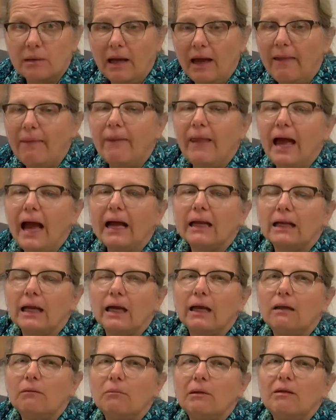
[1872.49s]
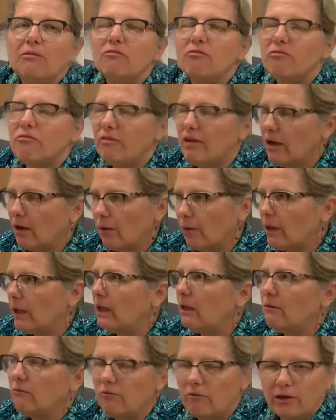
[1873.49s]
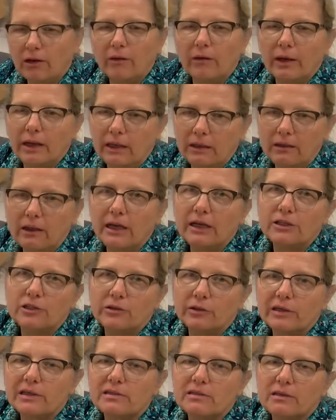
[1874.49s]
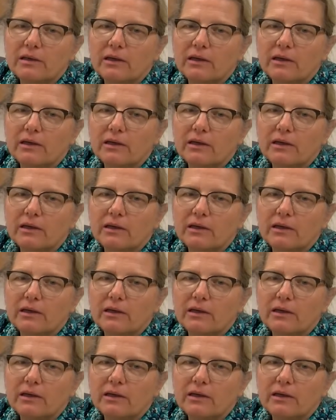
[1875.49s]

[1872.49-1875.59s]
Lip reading: and that can be very, very dangerous,